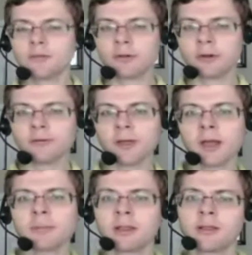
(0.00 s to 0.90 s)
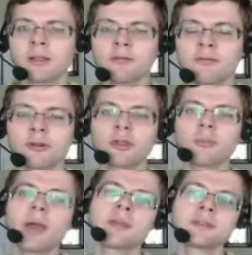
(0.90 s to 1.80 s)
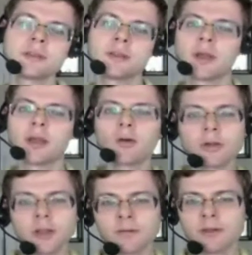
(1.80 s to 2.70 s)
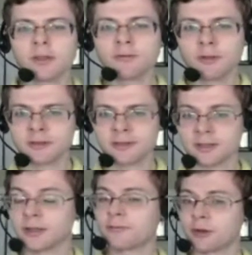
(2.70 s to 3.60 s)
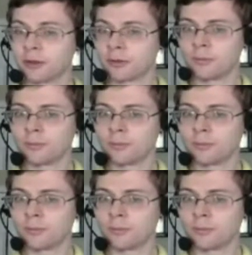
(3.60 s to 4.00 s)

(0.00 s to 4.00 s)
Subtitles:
love for your family, love for humanity, whatever that feels like for you.